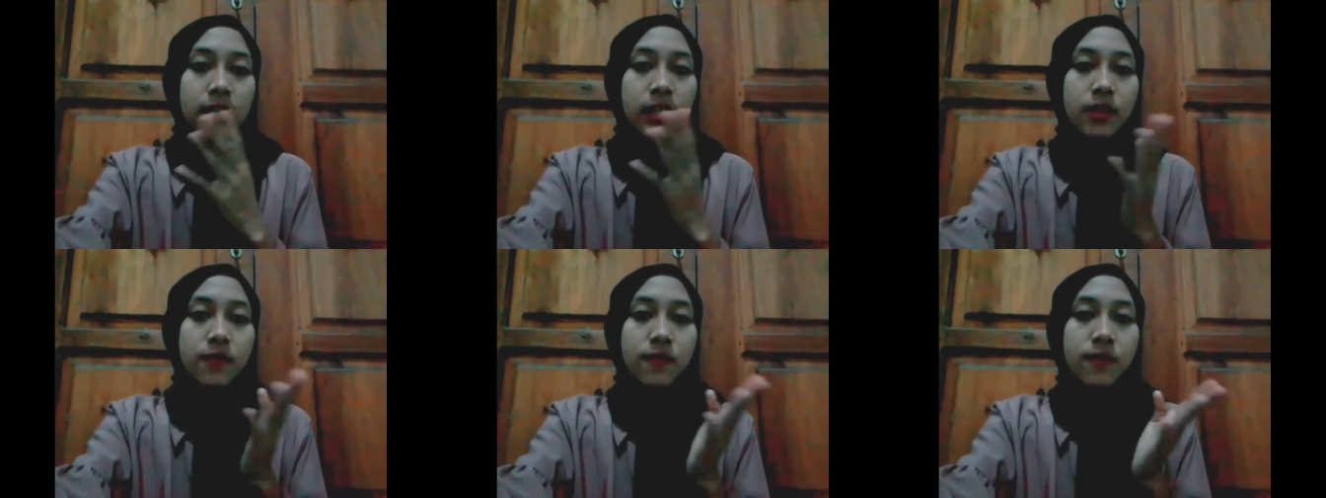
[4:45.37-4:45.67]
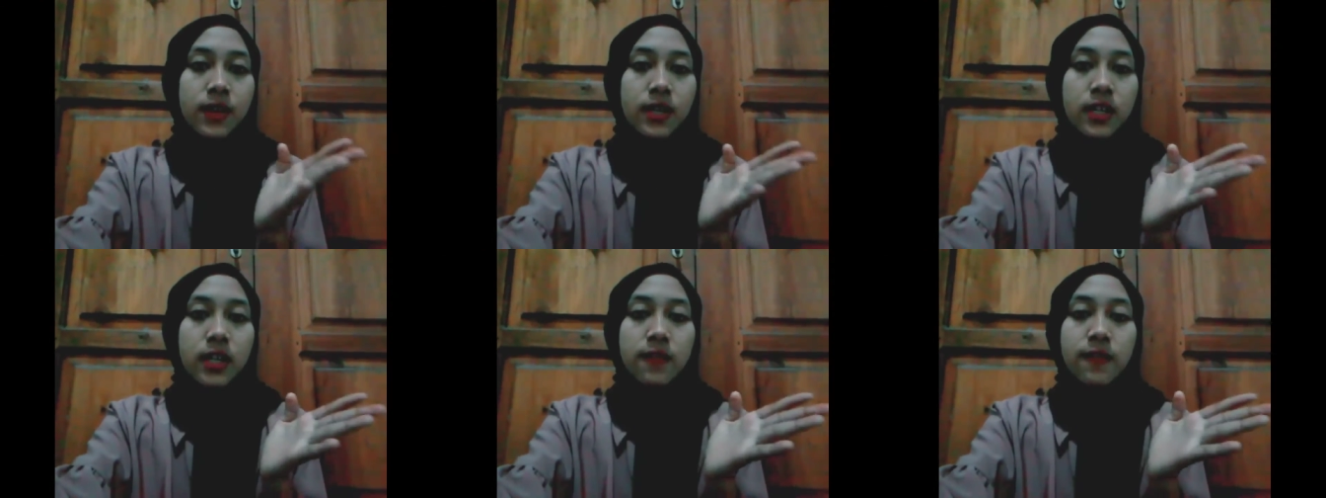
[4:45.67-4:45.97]

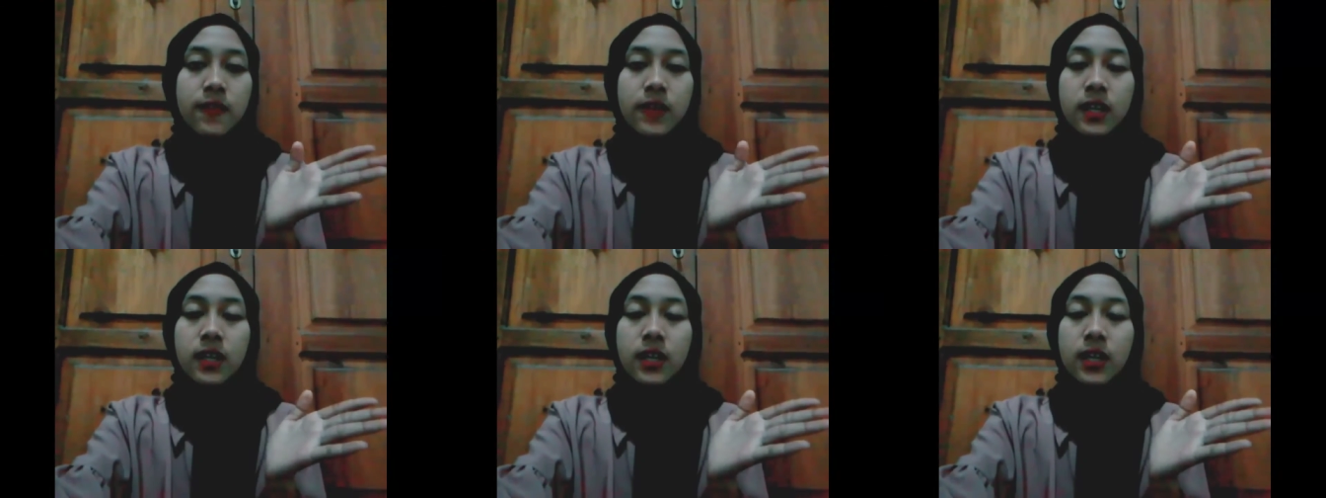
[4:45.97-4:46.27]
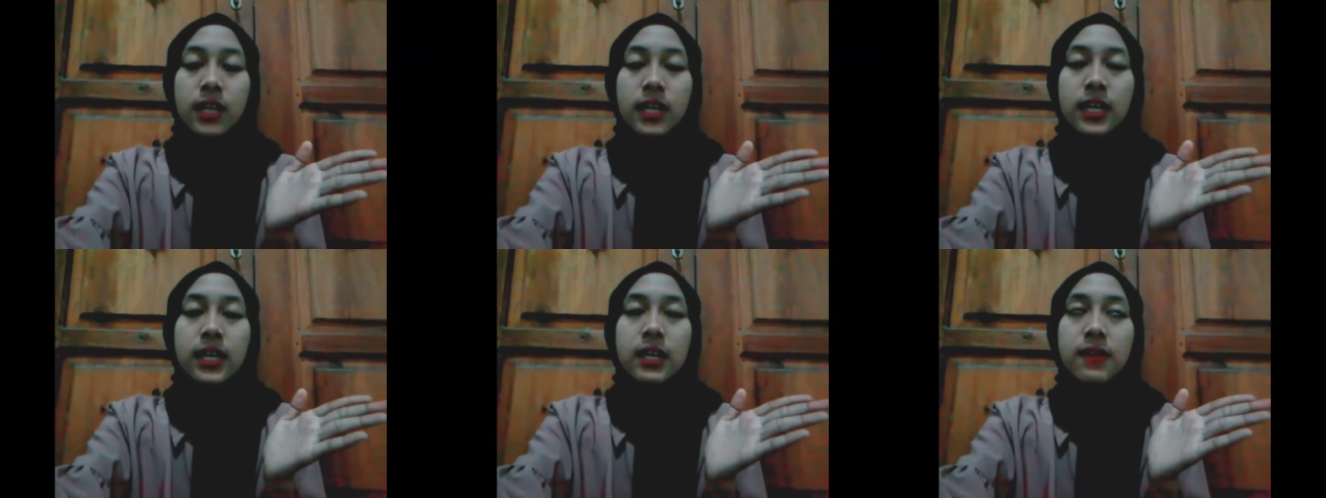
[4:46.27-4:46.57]
different
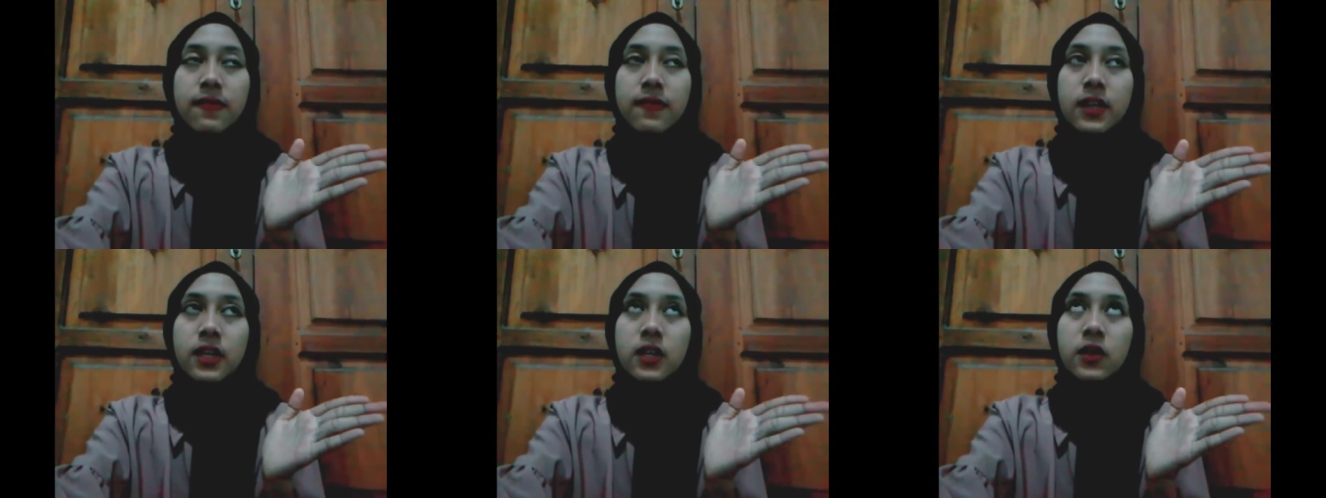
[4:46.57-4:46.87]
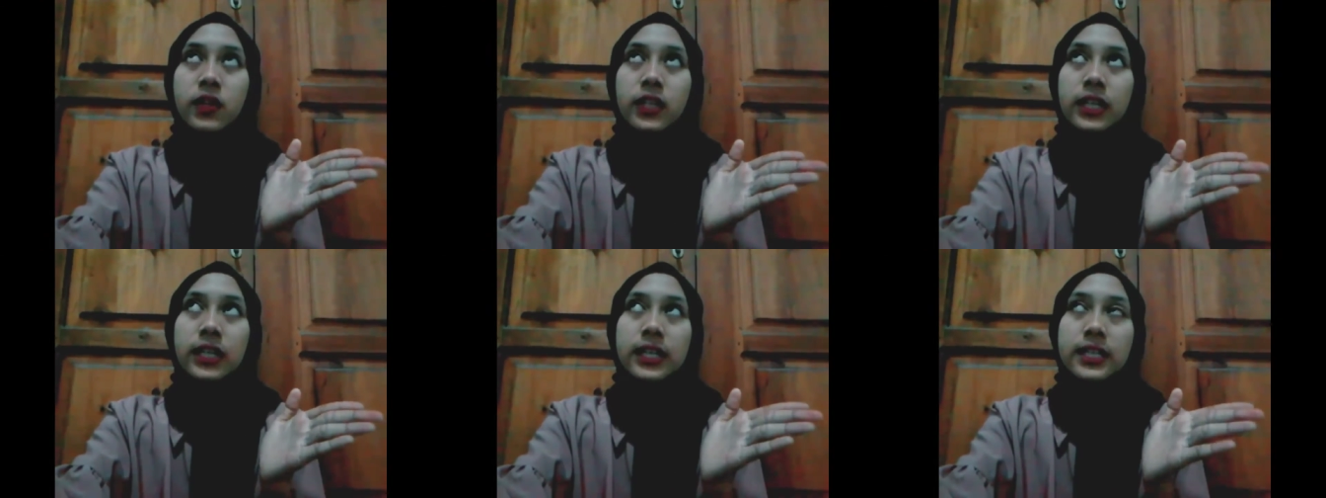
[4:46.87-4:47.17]

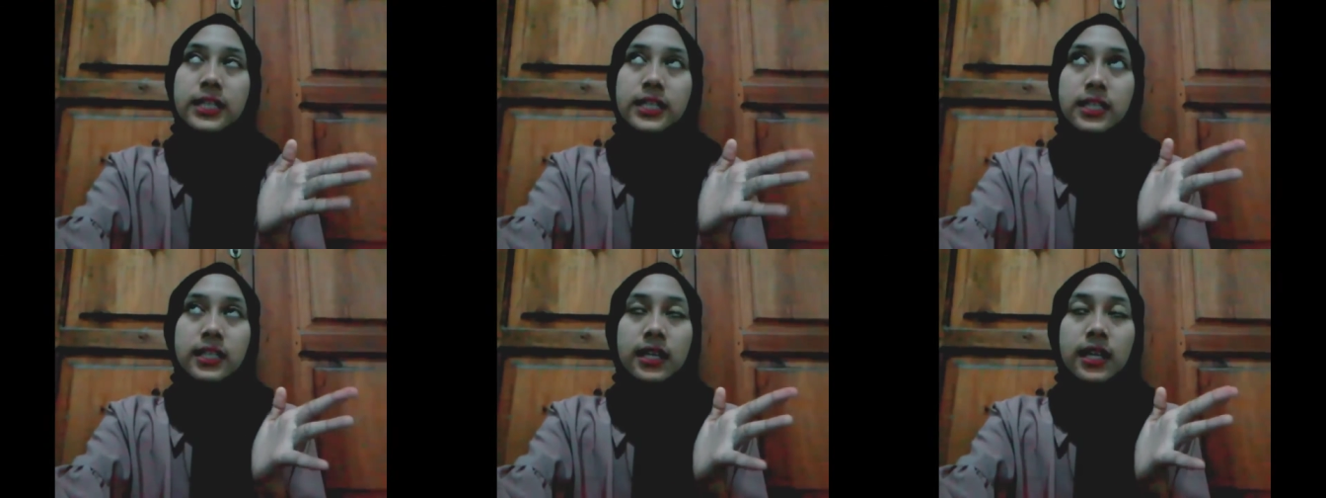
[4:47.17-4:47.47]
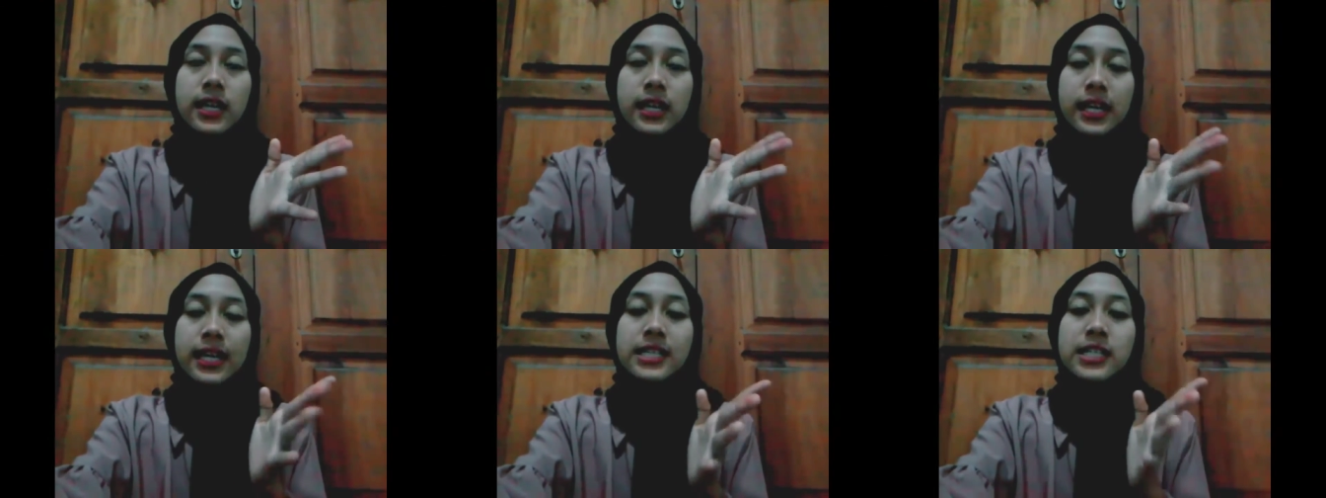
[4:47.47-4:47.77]
individualist
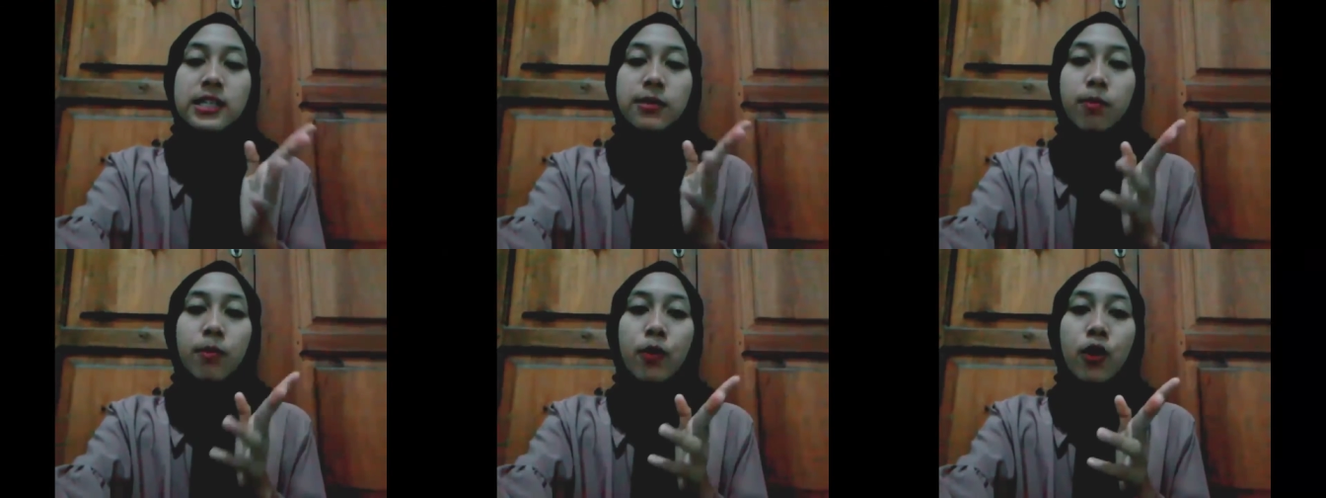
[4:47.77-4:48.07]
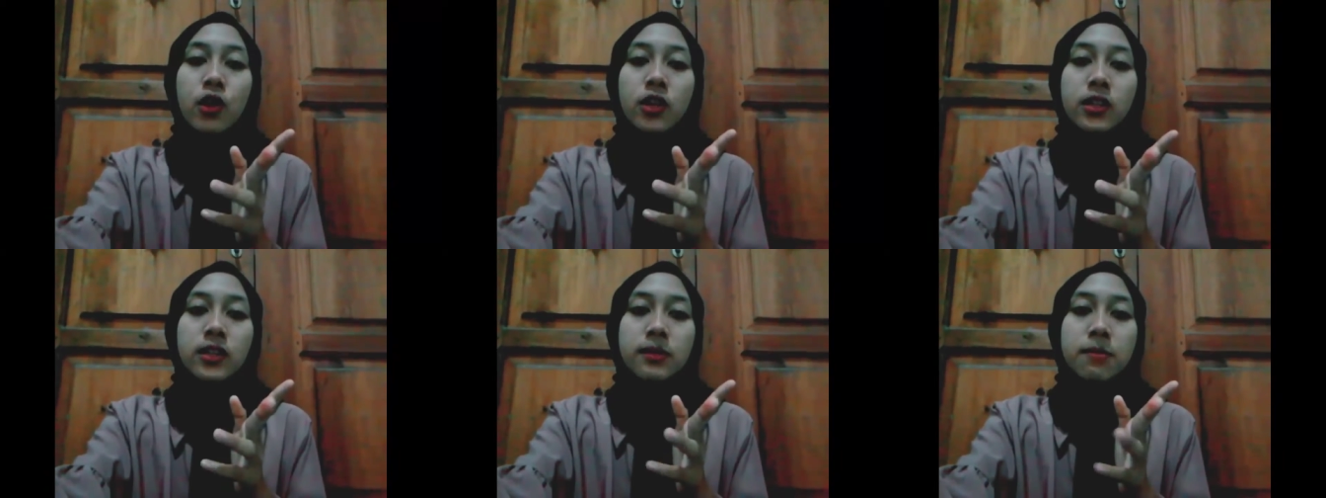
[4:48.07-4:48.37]

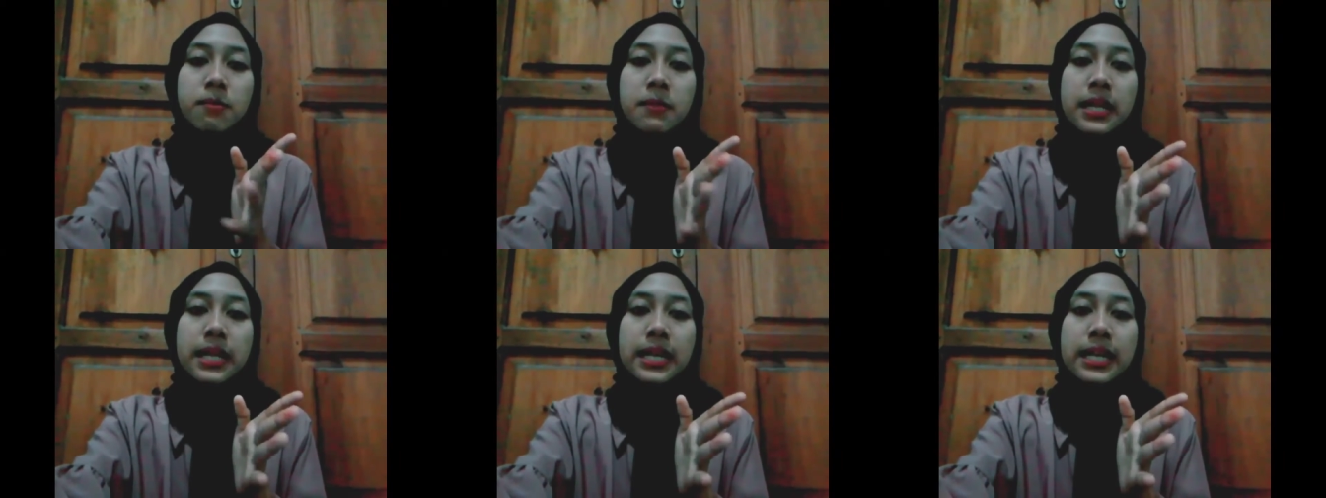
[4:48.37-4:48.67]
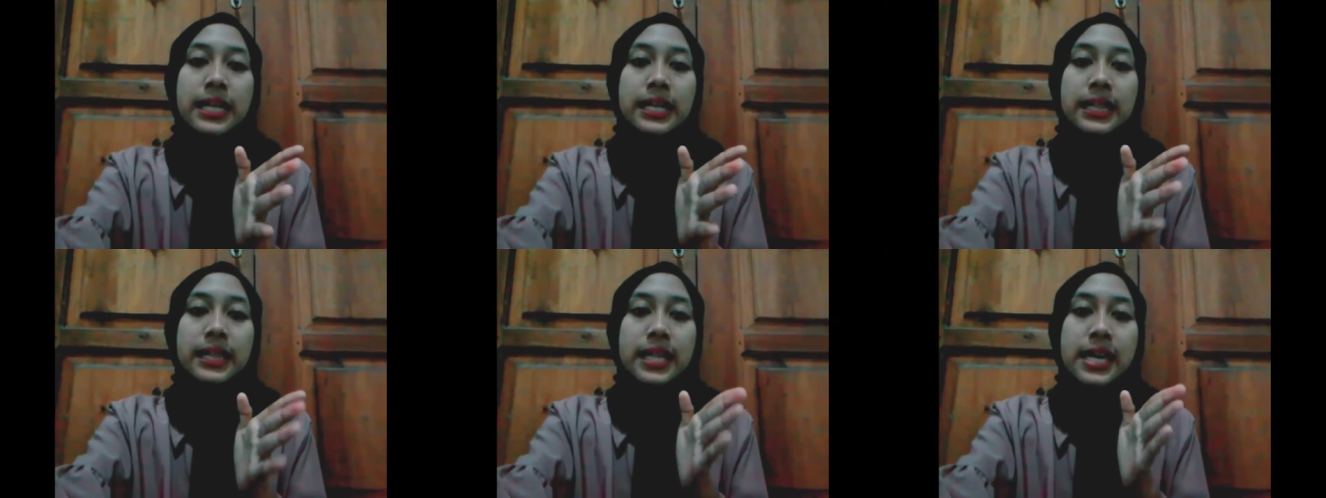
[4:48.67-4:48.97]

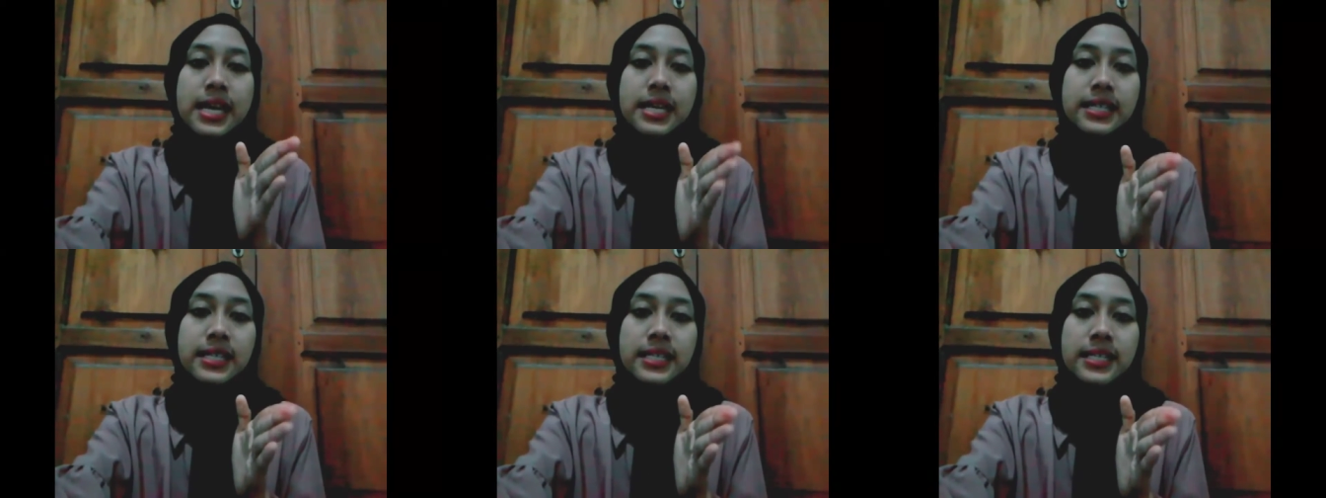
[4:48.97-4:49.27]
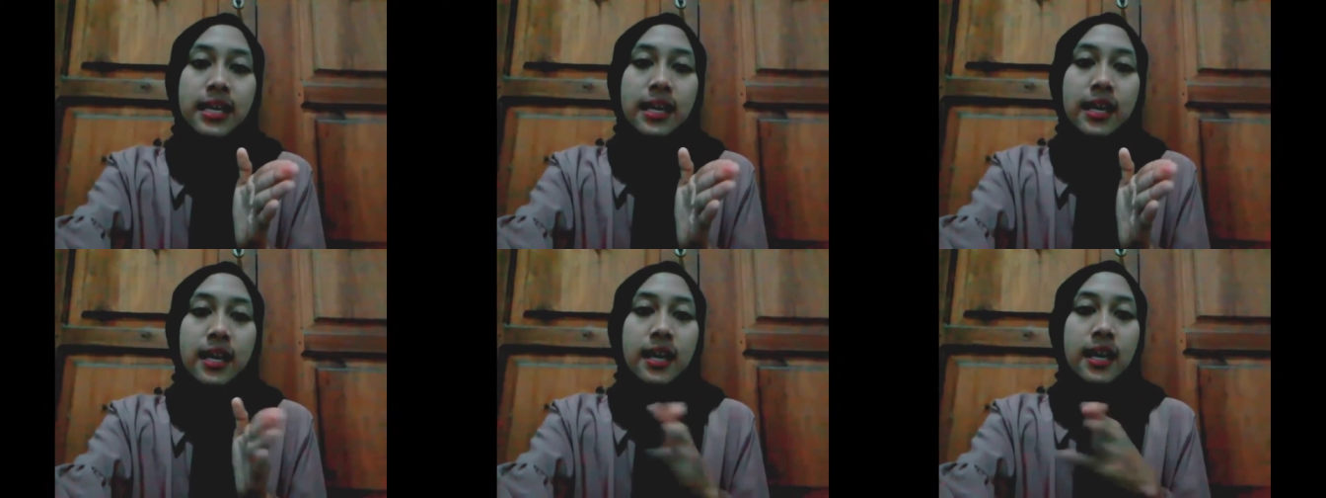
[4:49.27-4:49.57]

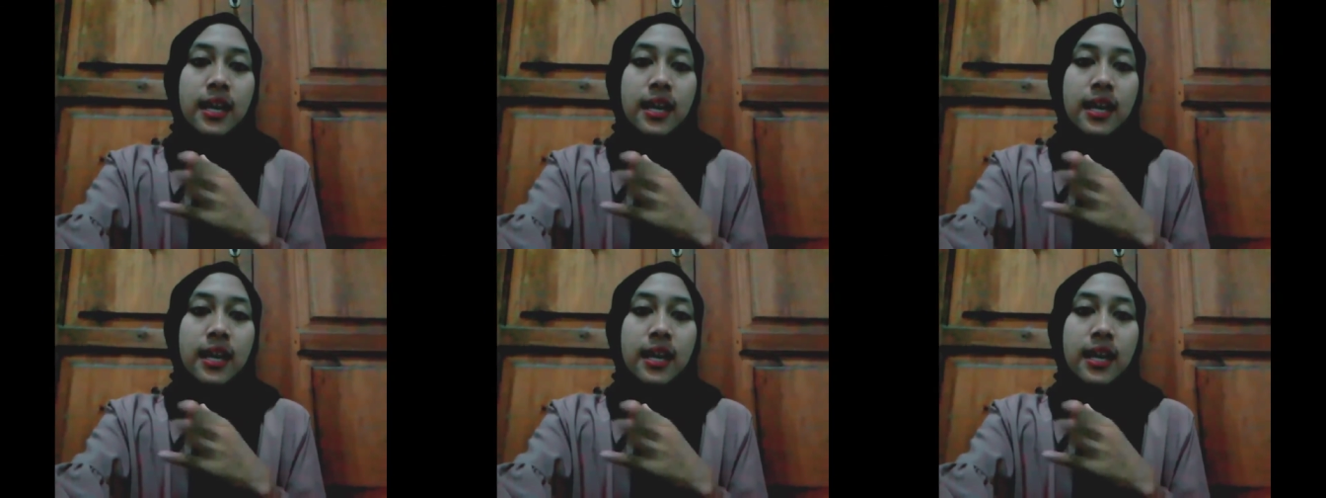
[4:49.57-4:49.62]
responsibilities,